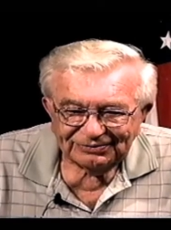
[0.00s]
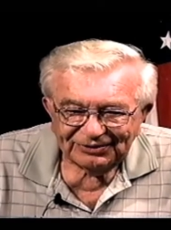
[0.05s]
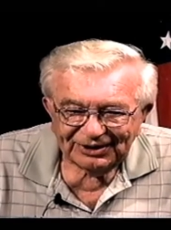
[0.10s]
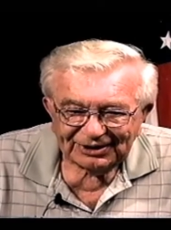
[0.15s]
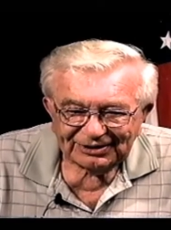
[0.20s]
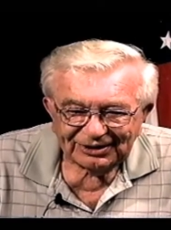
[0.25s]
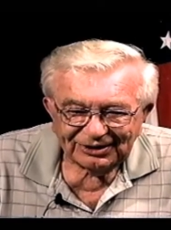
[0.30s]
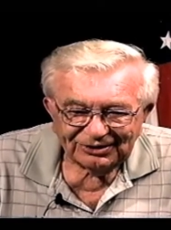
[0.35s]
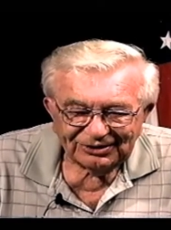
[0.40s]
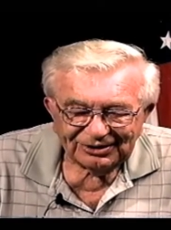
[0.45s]

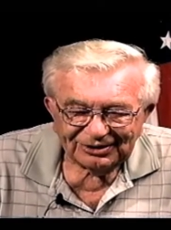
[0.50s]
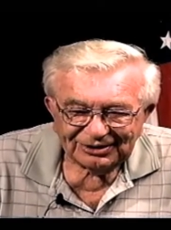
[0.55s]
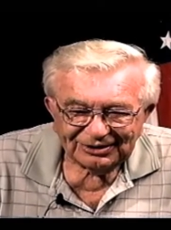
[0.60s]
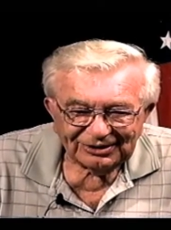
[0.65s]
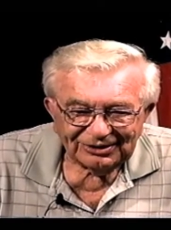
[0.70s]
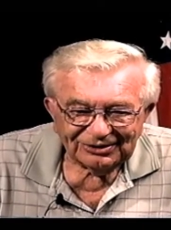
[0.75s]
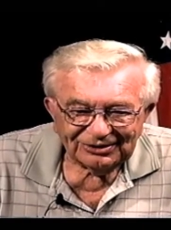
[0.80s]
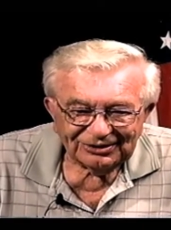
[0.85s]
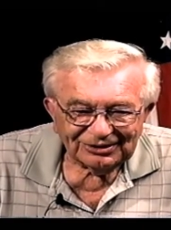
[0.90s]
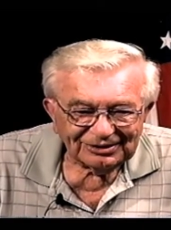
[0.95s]
fact, they're I
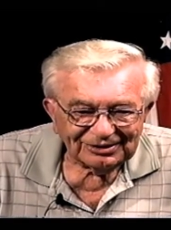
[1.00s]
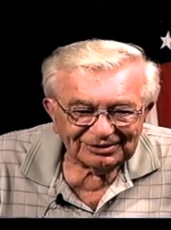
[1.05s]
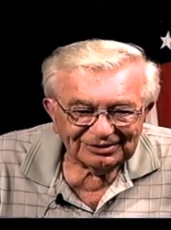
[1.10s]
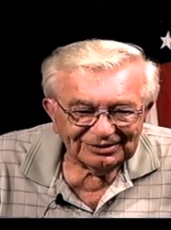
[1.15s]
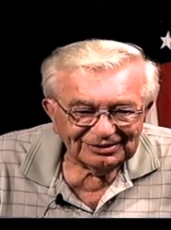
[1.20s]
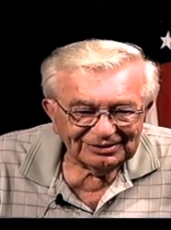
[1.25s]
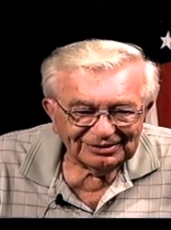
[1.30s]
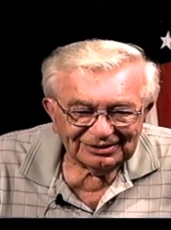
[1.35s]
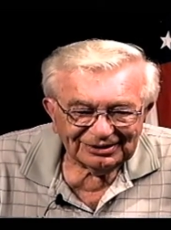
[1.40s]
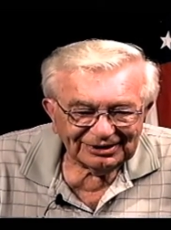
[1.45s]

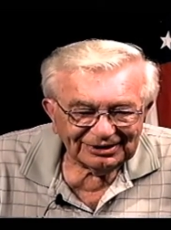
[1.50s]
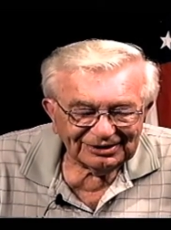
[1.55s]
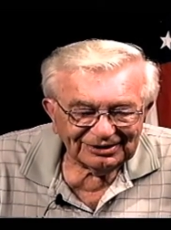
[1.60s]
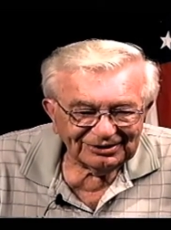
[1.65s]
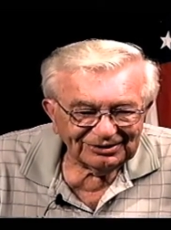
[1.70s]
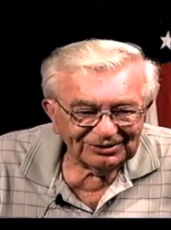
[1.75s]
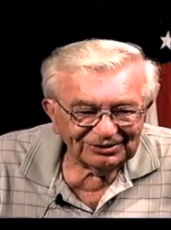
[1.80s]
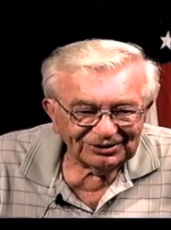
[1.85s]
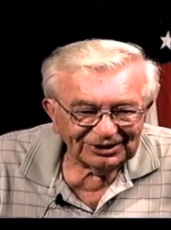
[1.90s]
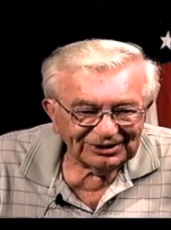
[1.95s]
don't
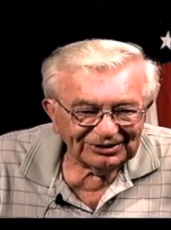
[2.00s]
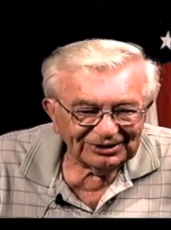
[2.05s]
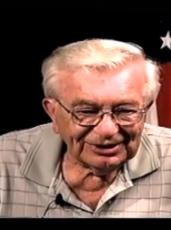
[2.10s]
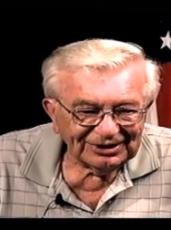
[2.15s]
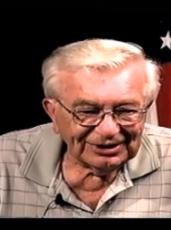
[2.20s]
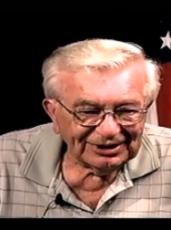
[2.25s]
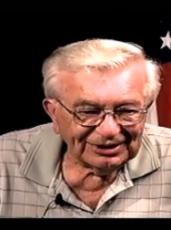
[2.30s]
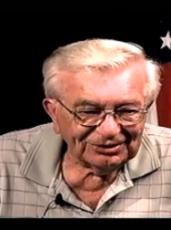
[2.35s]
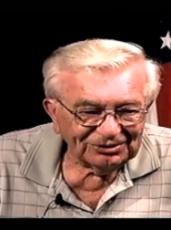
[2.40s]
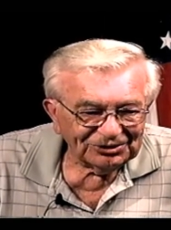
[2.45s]
know.
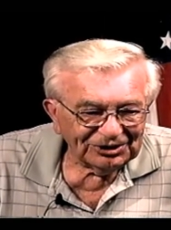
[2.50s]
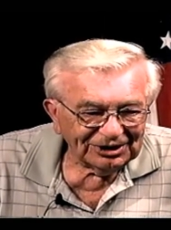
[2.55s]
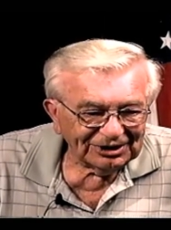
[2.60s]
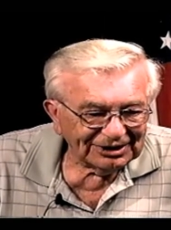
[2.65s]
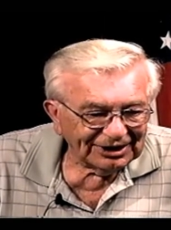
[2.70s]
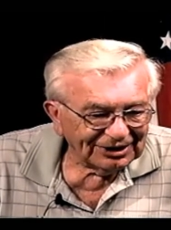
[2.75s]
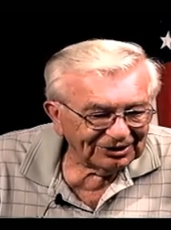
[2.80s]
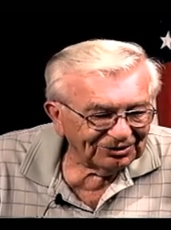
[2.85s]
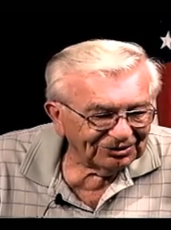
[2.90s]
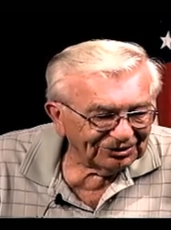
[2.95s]
I don't think
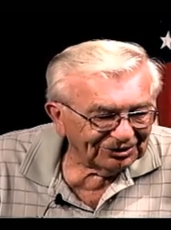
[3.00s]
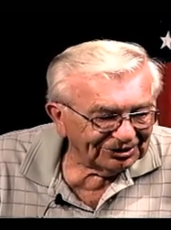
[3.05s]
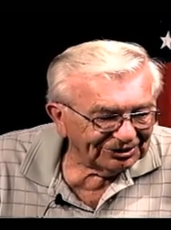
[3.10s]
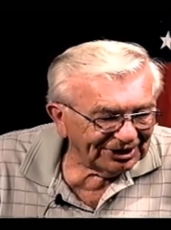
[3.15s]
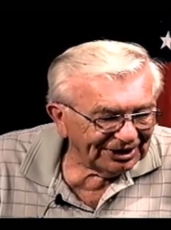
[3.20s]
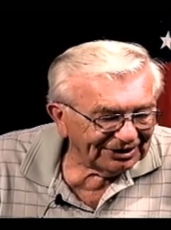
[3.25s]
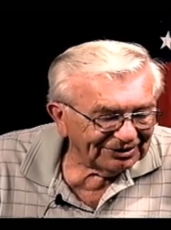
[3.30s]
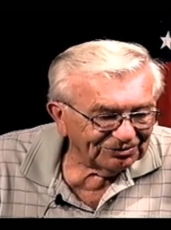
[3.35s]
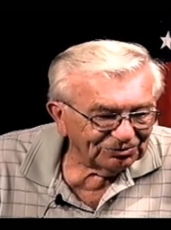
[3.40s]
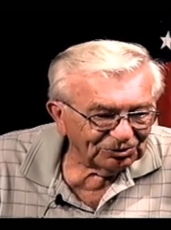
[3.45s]
I could have
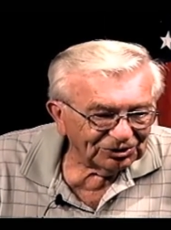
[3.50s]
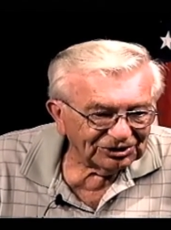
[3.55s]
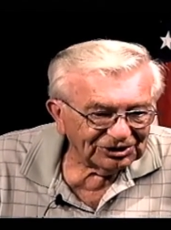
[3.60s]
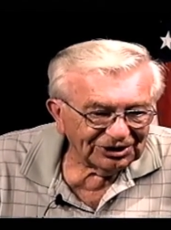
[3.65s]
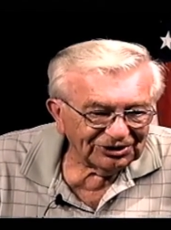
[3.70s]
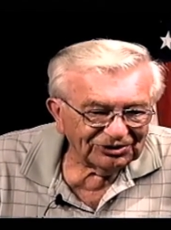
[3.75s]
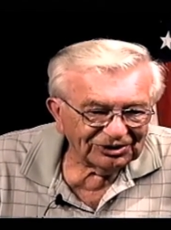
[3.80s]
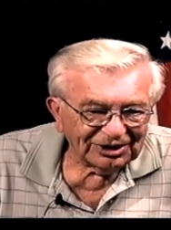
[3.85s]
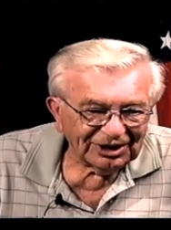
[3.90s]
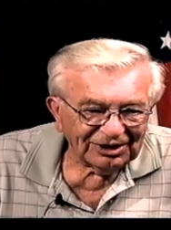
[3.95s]
taken what
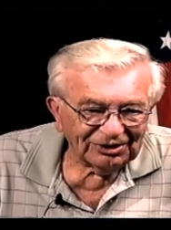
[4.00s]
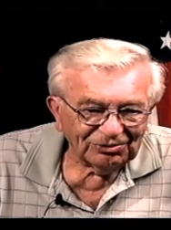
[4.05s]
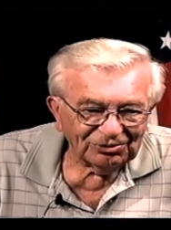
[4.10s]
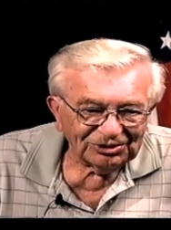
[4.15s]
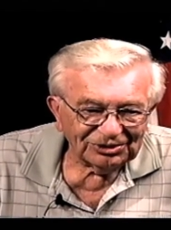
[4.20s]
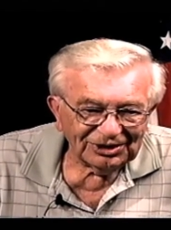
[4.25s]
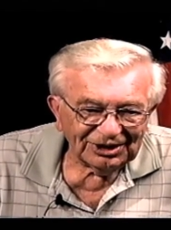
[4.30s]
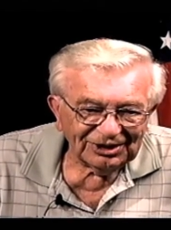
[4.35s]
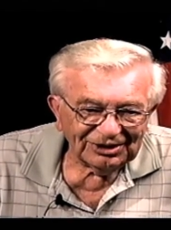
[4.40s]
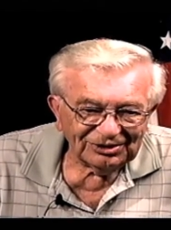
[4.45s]
these guys,
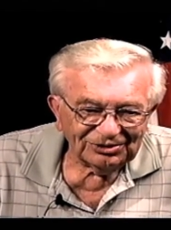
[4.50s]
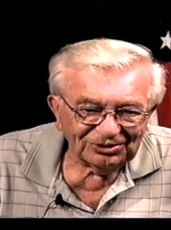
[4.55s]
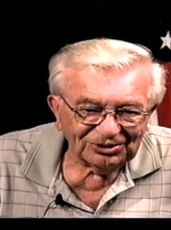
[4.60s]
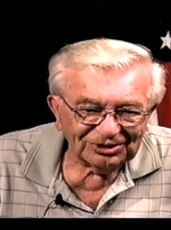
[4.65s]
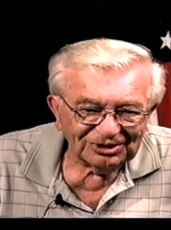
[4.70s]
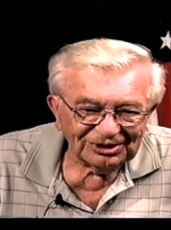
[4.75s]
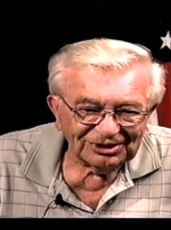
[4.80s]
what they took